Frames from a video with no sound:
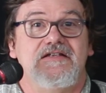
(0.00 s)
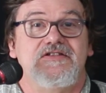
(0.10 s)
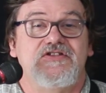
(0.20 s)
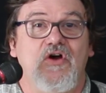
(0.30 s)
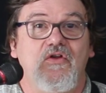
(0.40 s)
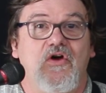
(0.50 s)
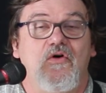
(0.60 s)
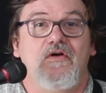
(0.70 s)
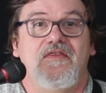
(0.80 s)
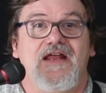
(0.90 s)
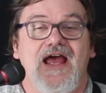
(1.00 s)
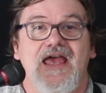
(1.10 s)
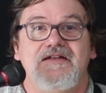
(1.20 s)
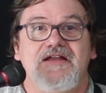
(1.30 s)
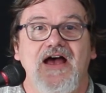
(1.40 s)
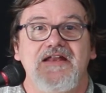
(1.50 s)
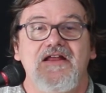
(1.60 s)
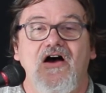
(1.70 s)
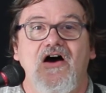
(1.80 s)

solo that I had done